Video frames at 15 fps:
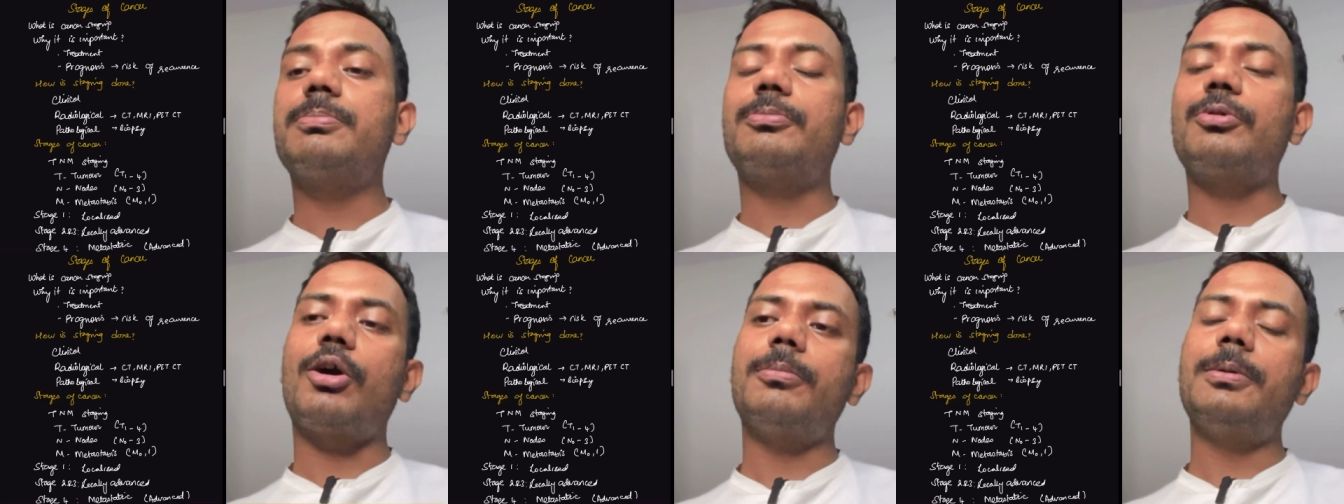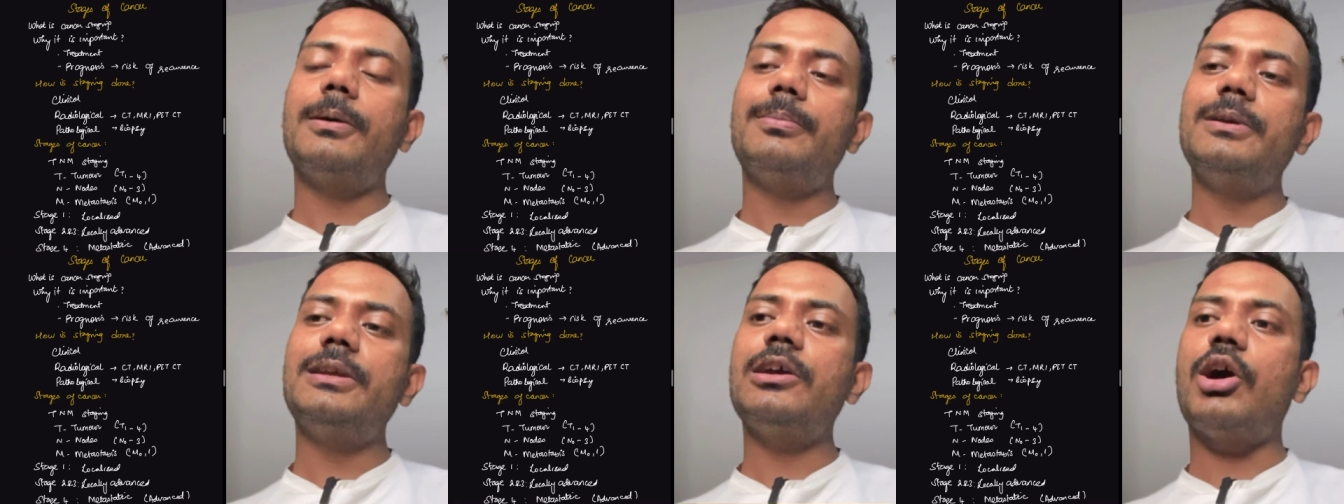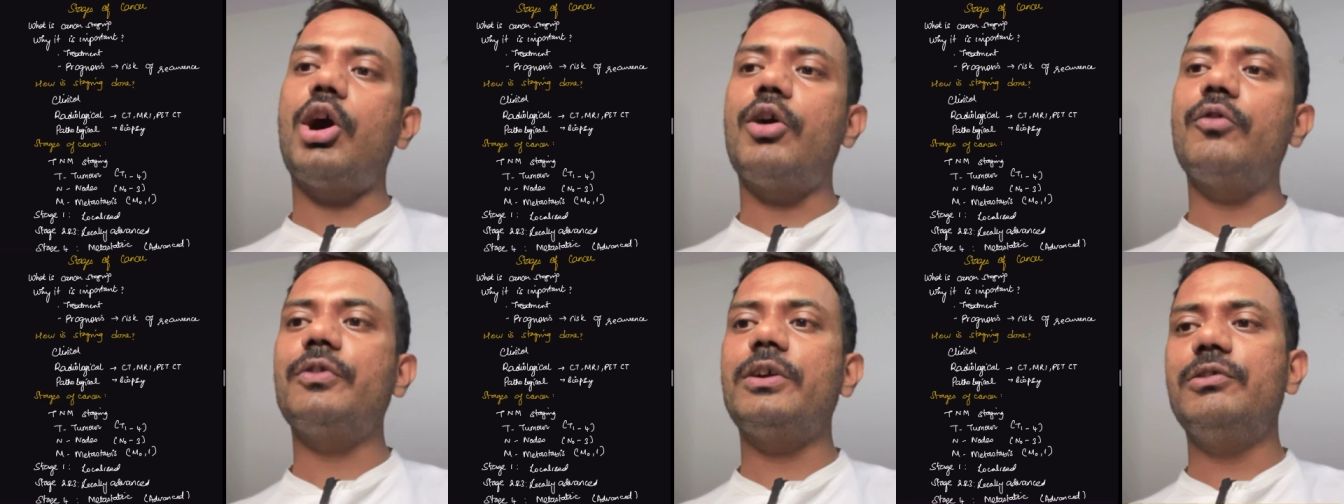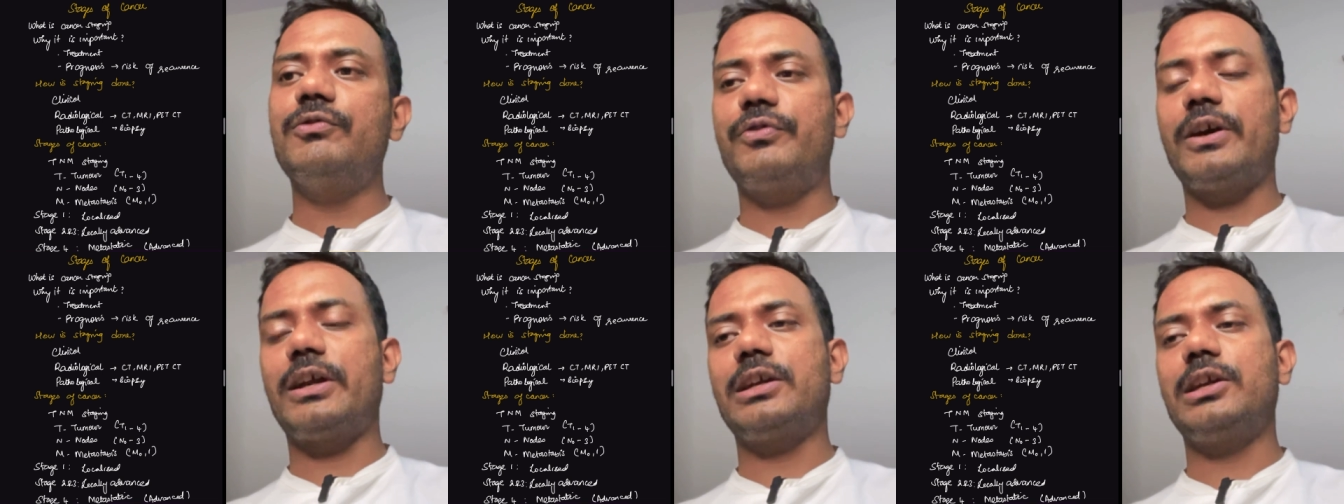probably of
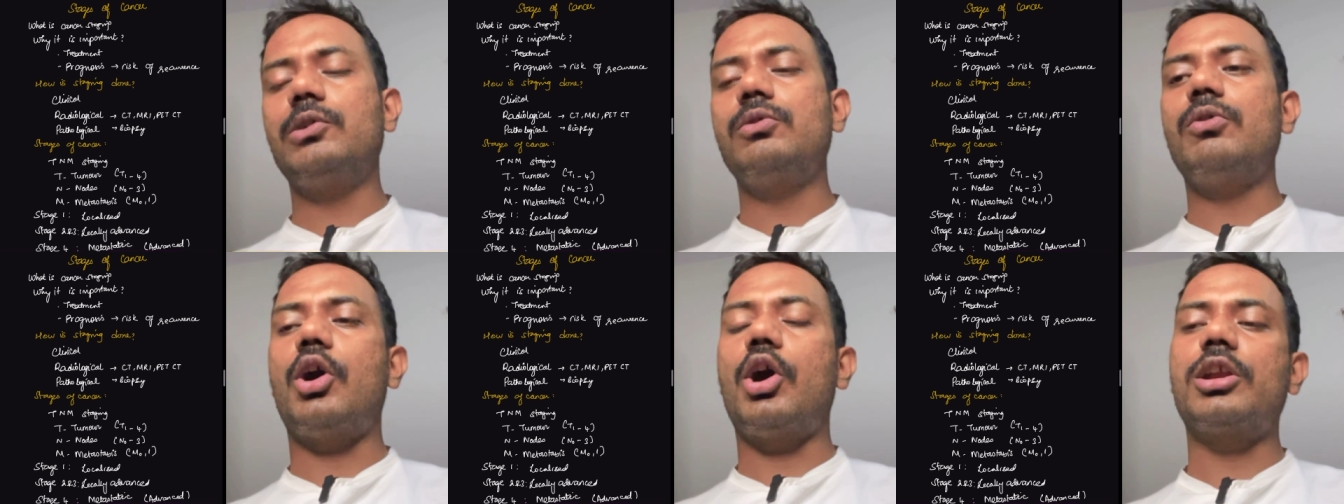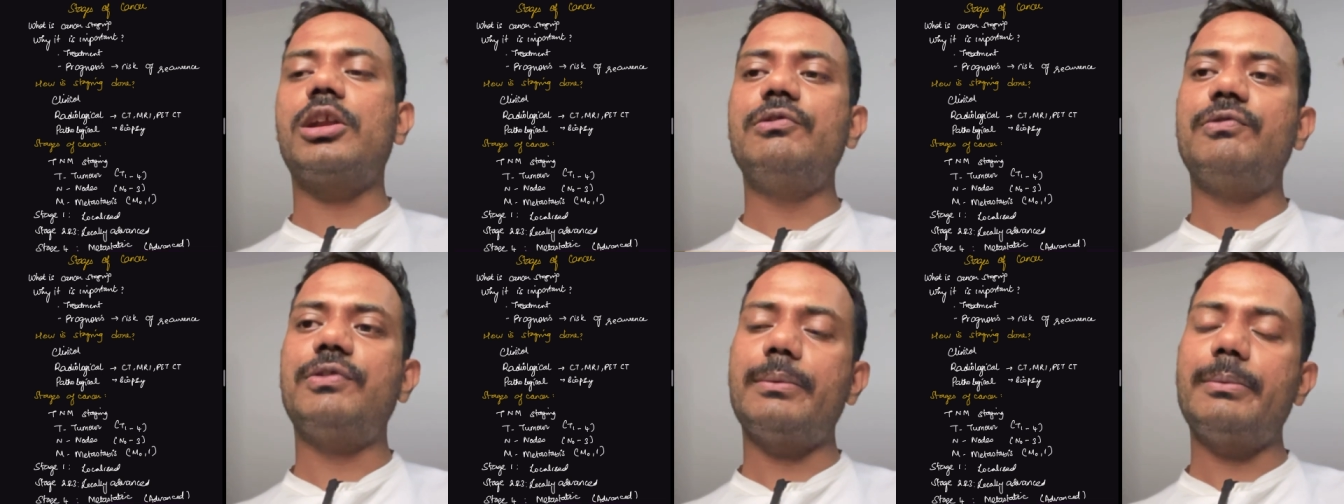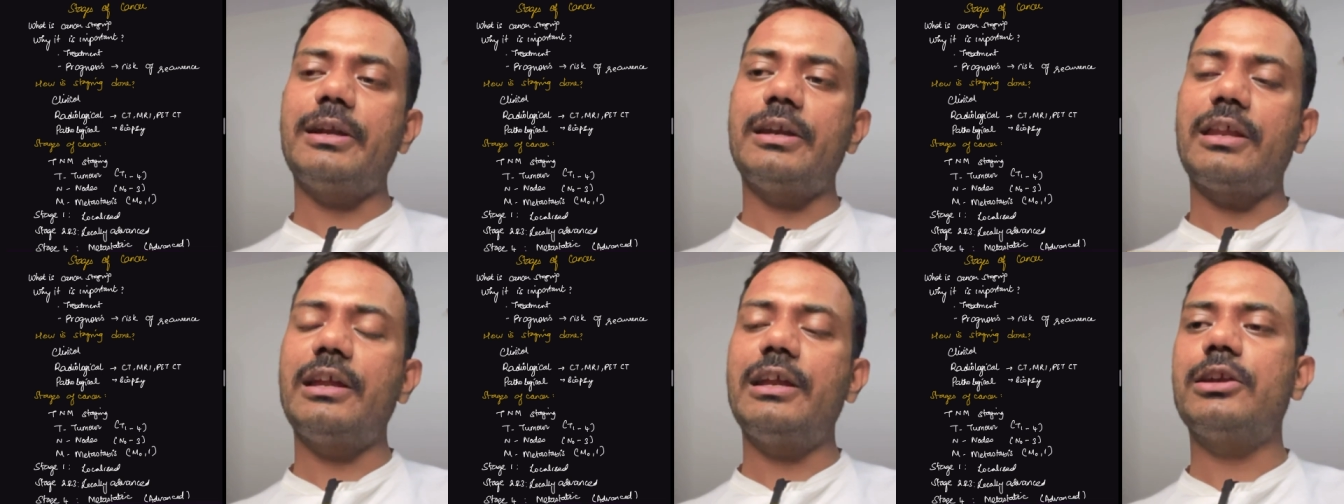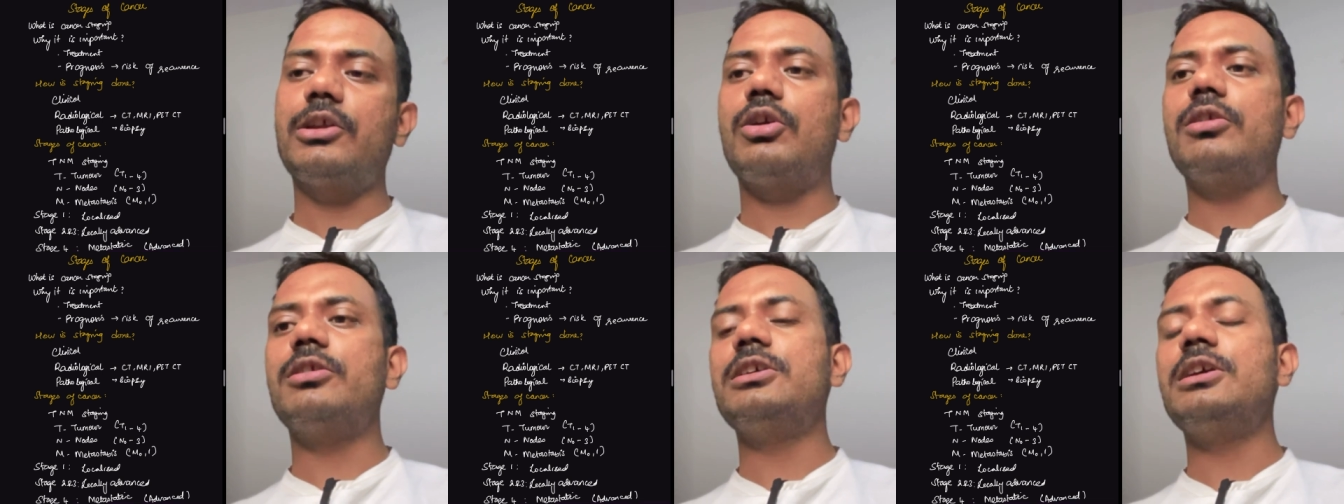infective or inflammatory
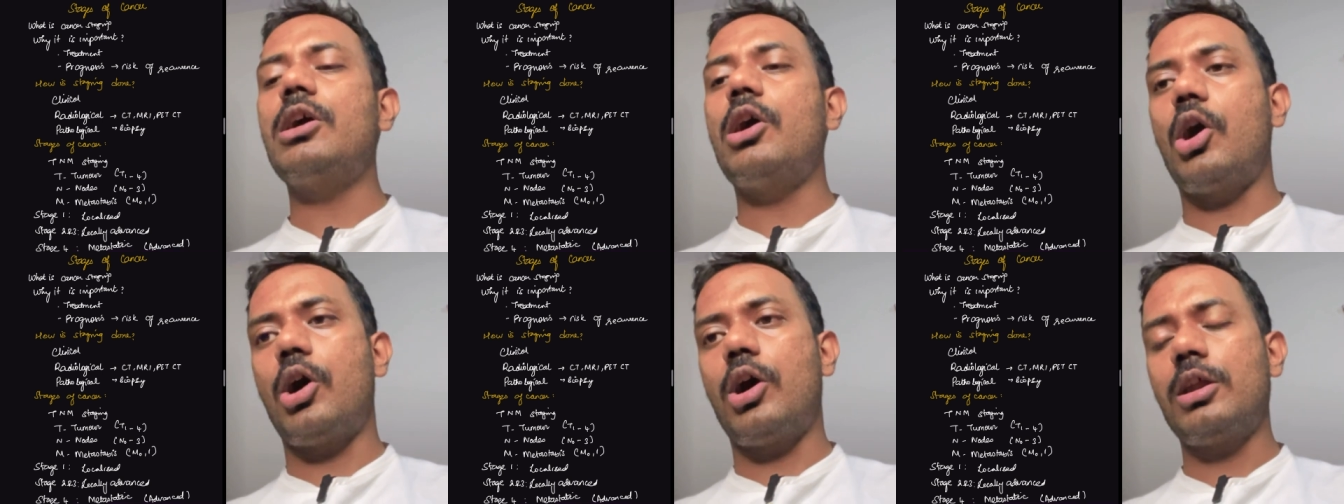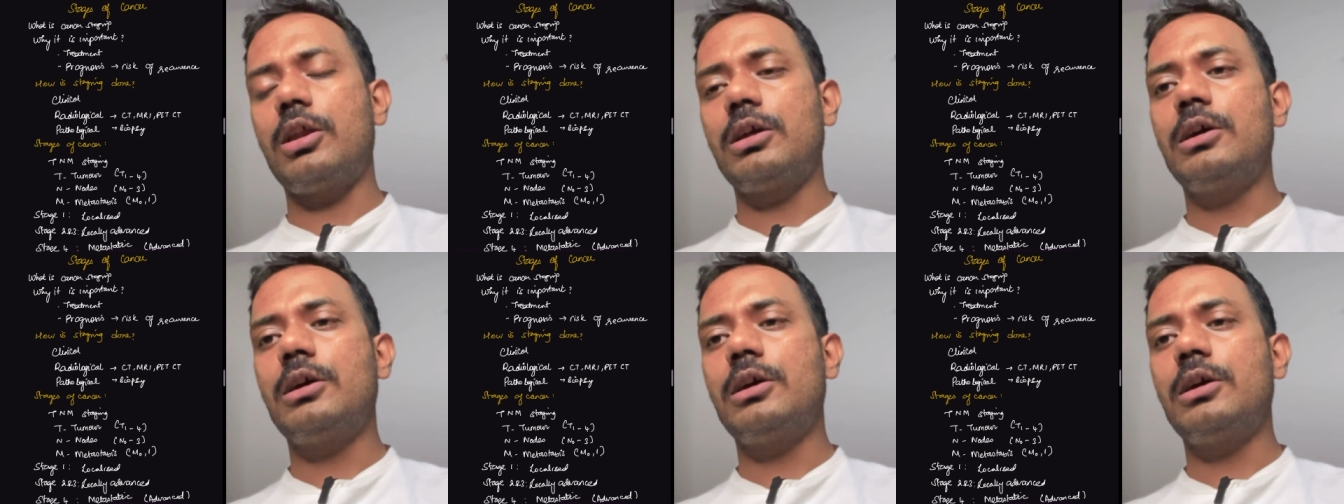etiology or